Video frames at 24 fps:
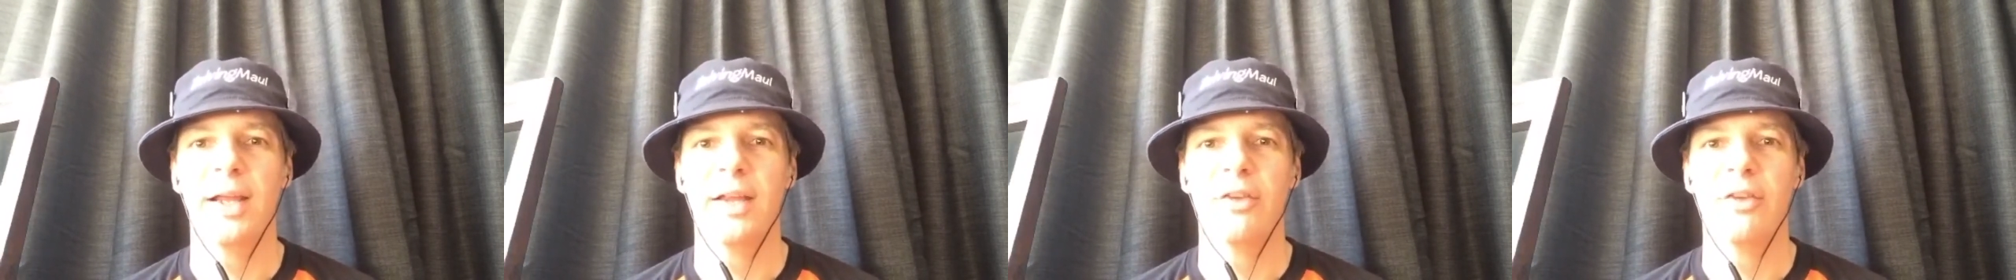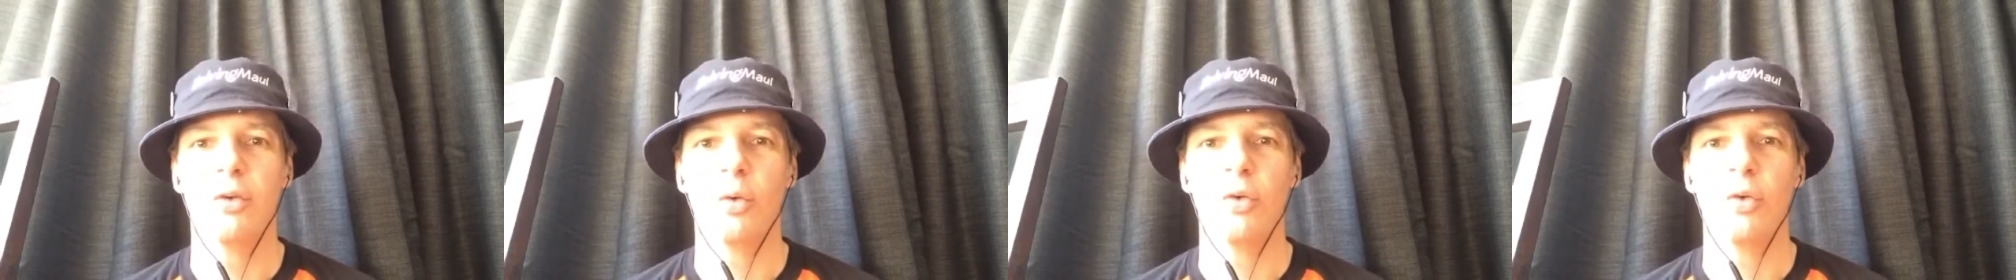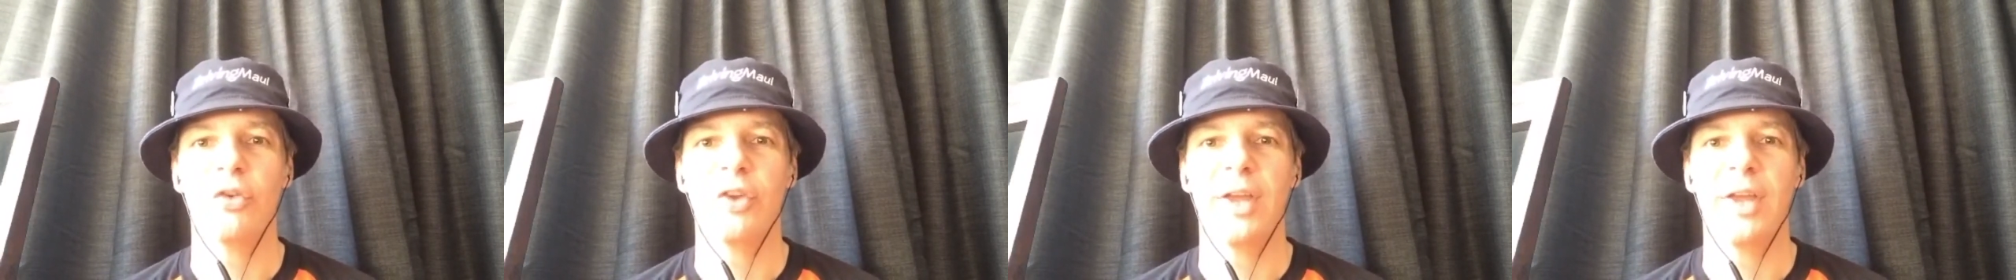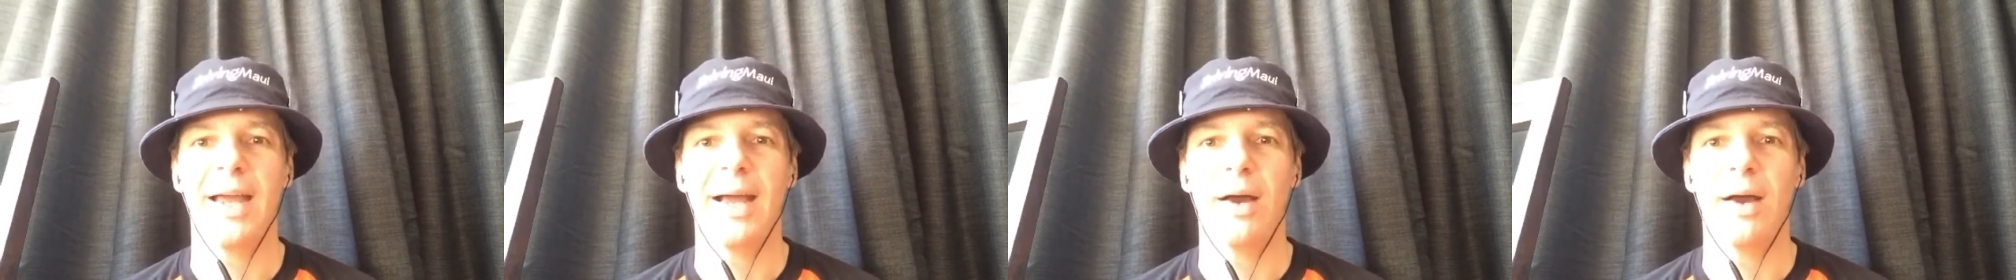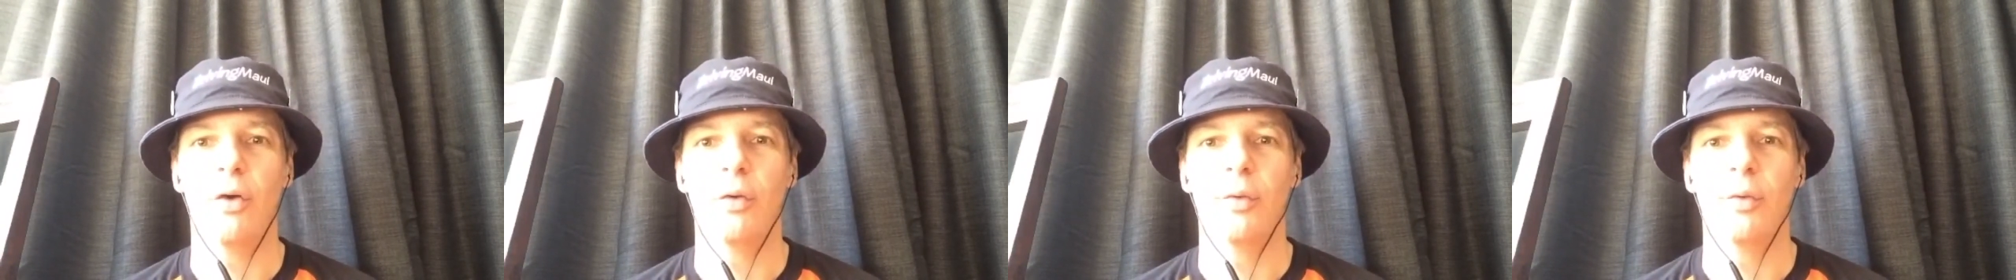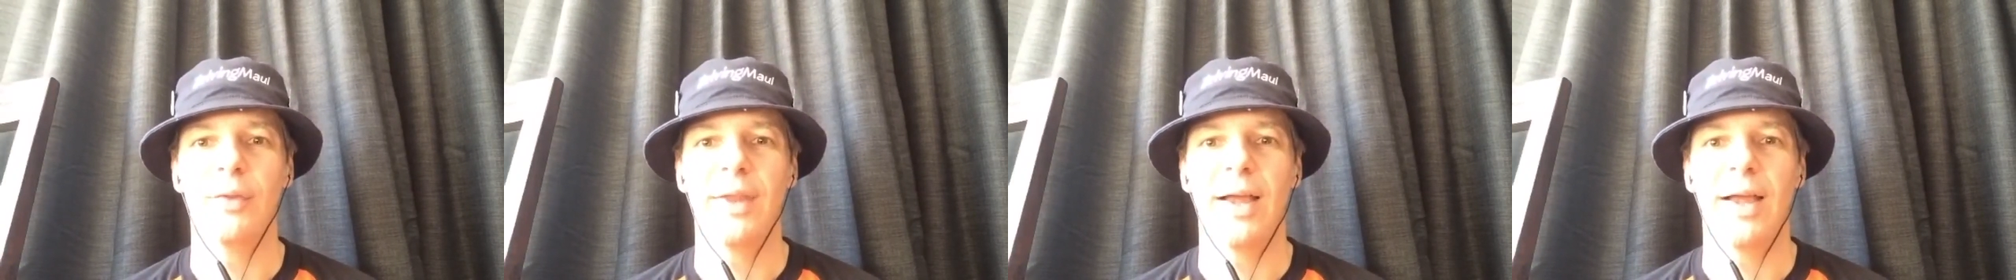So we'll see
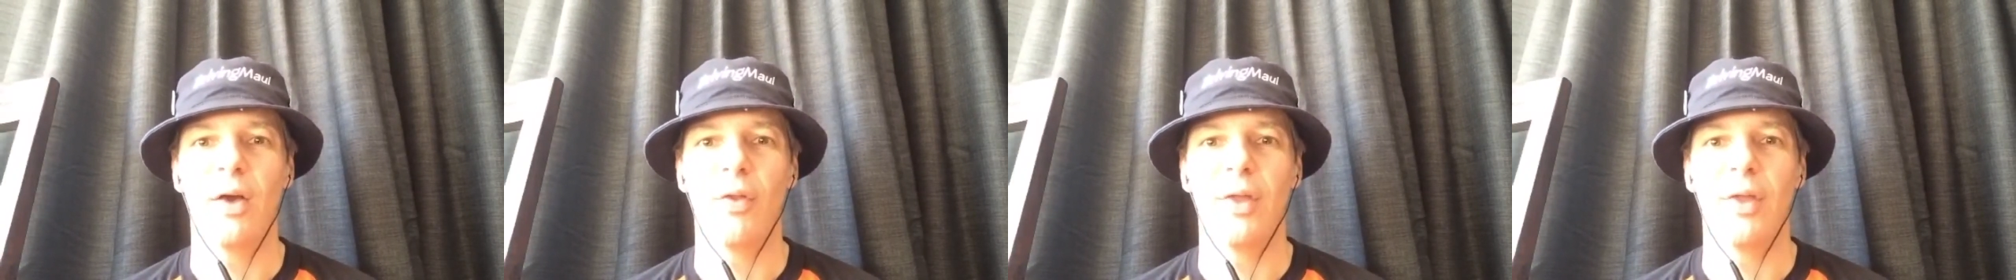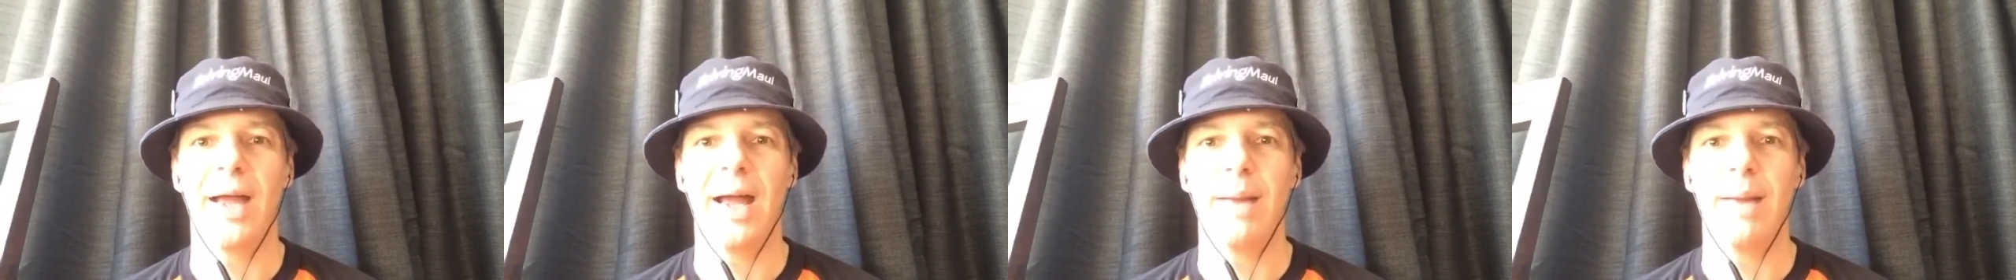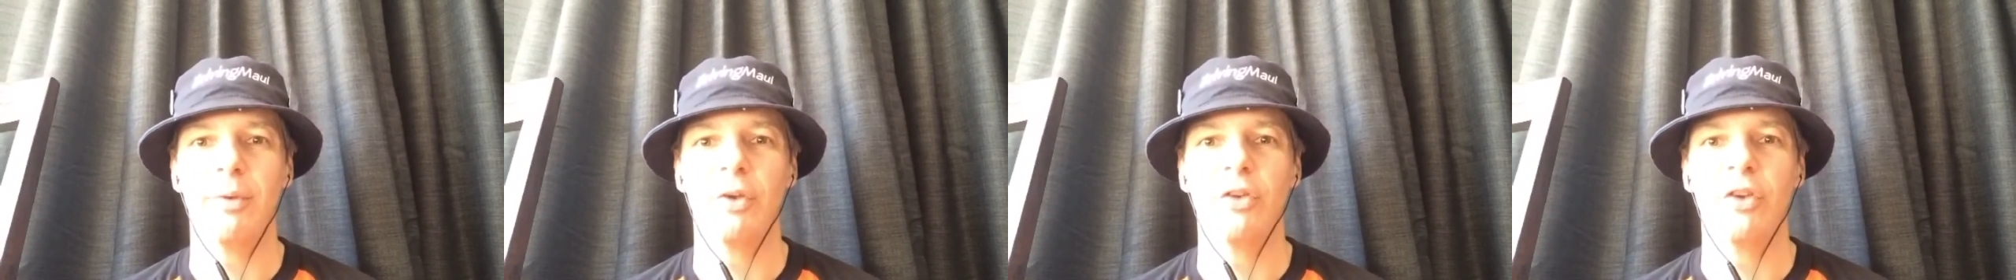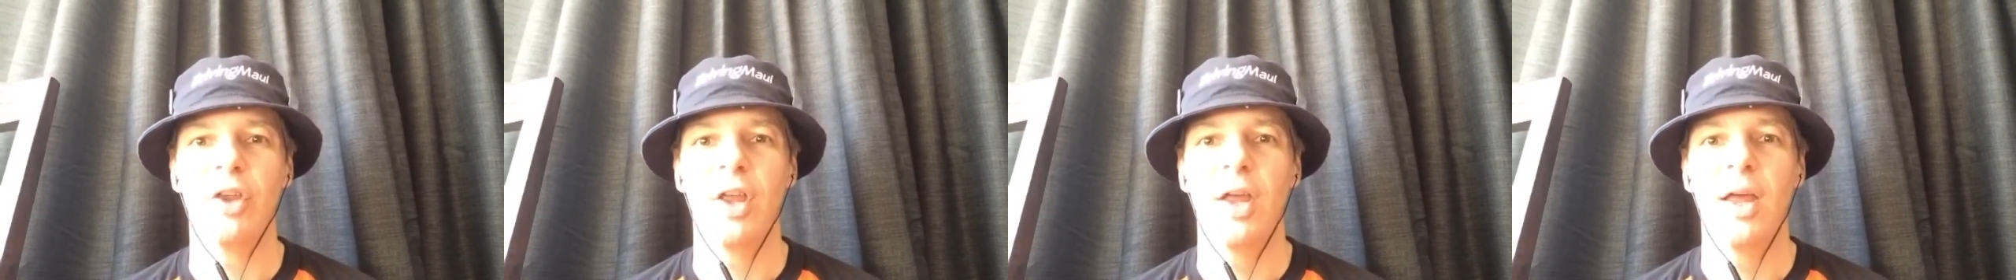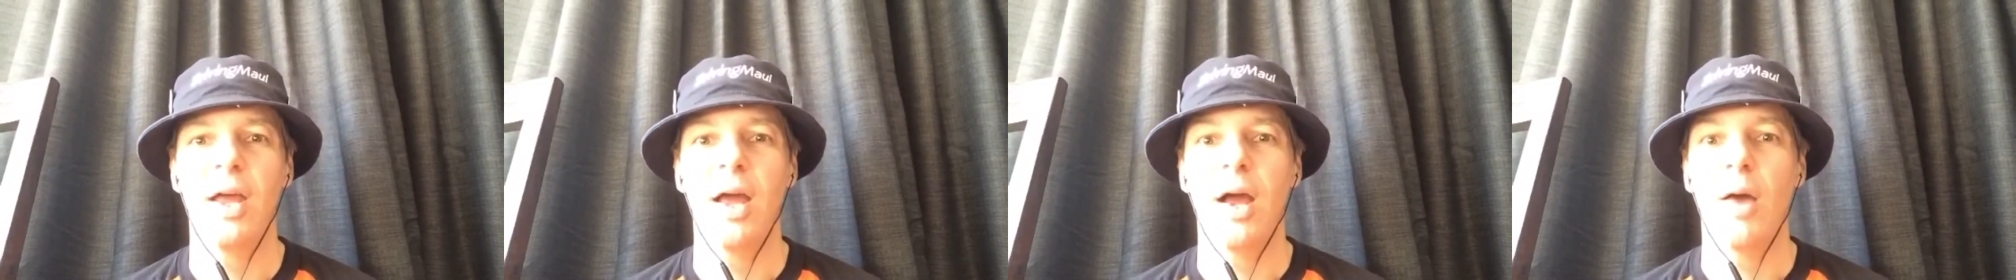how, how that happens.